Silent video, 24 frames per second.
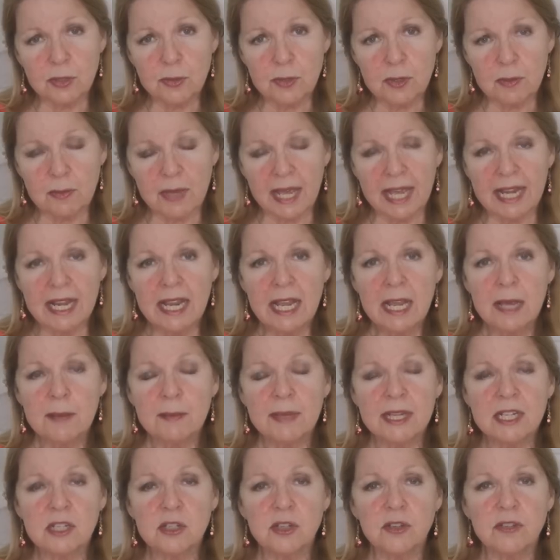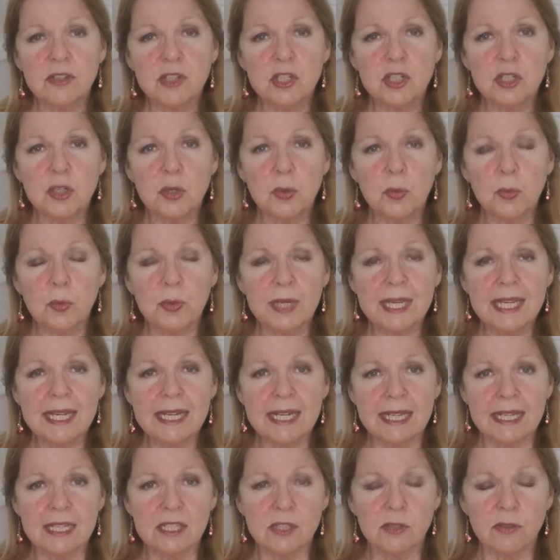glutamate, make sure that you're
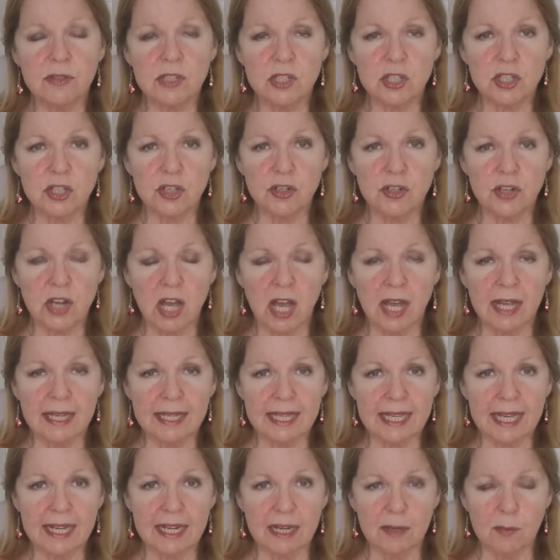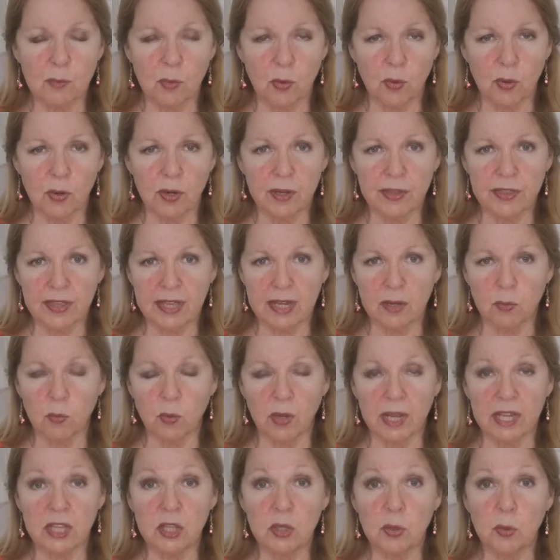reading so that you're not getting more than
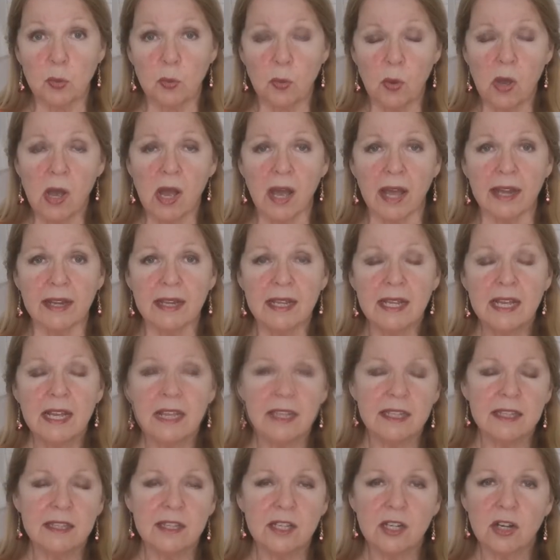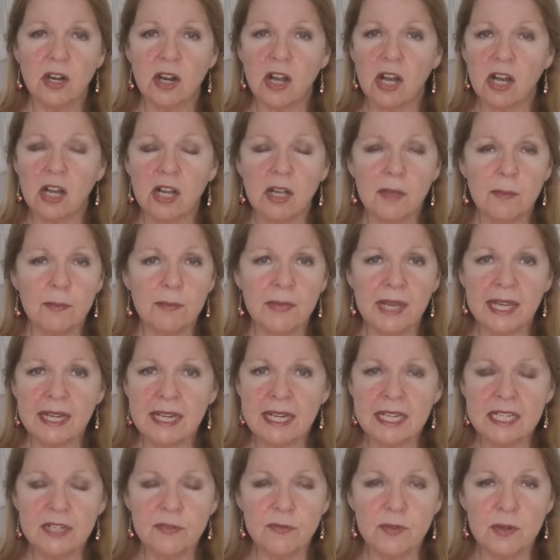what you want. There are all
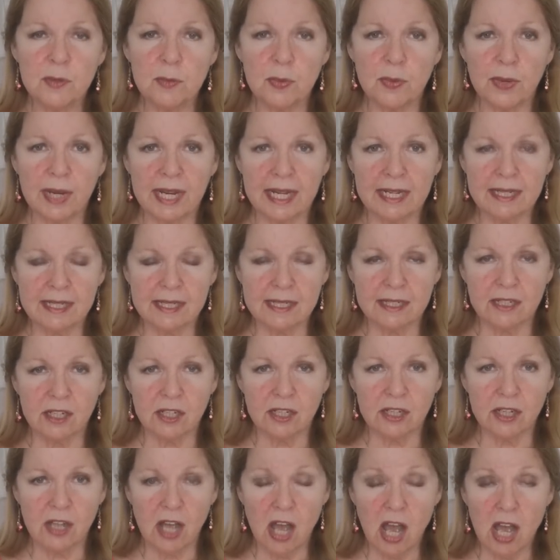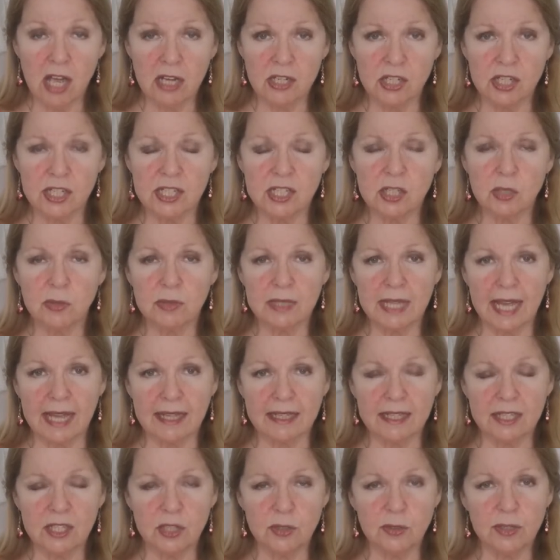many different brands and concoctions, so
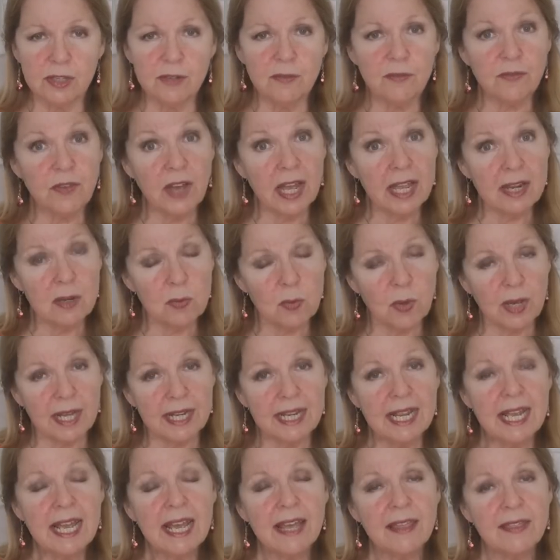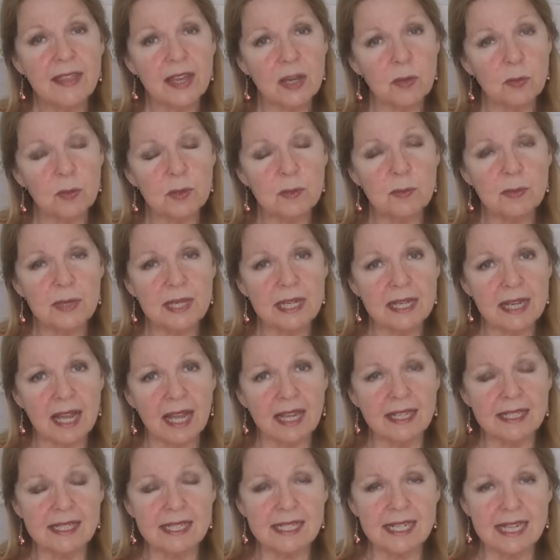likely you can find one that would be
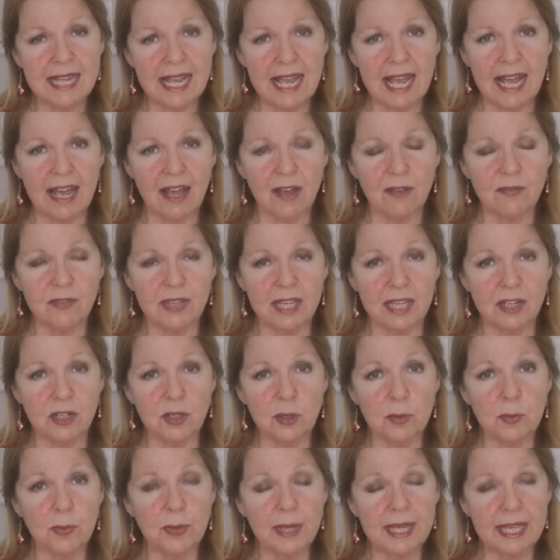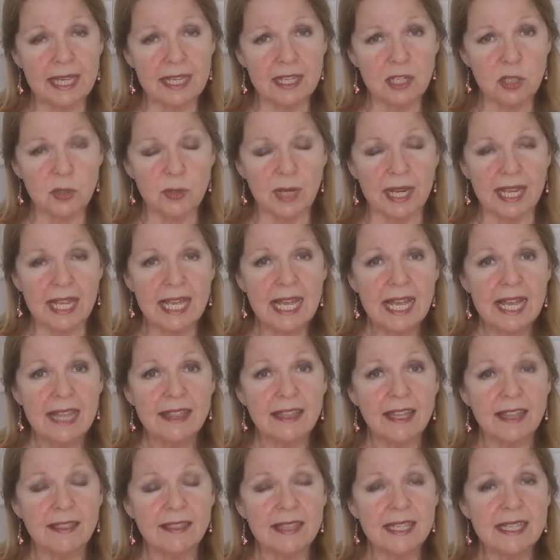nice to have in your pantry.
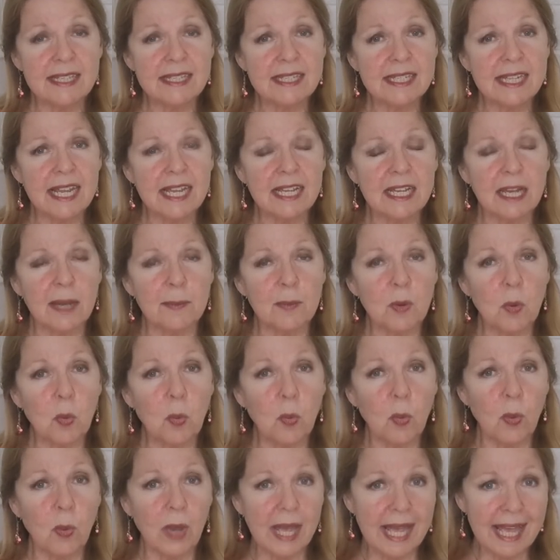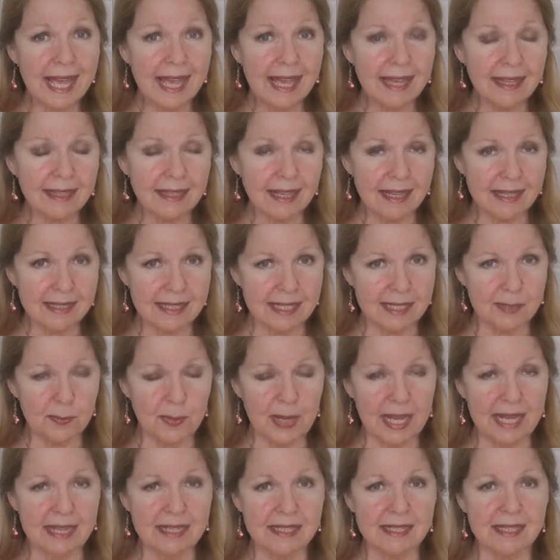Then these take up way less
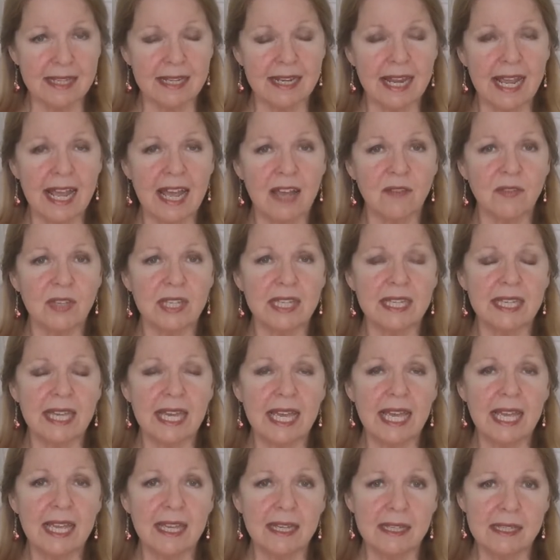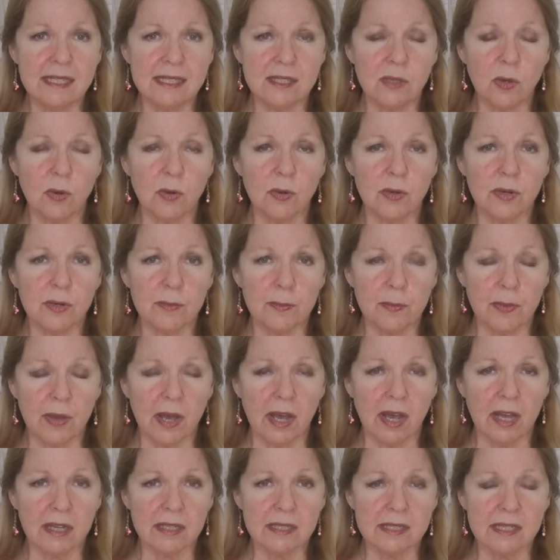space than having cans or
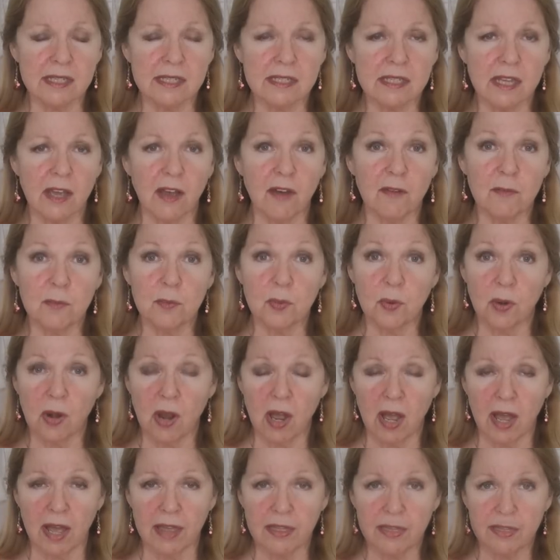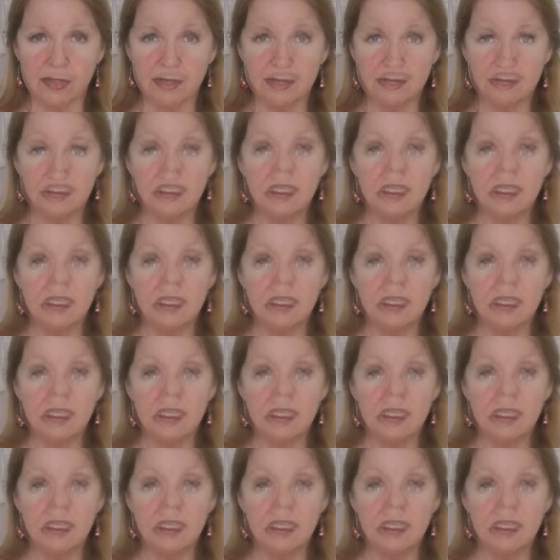boxes of broth.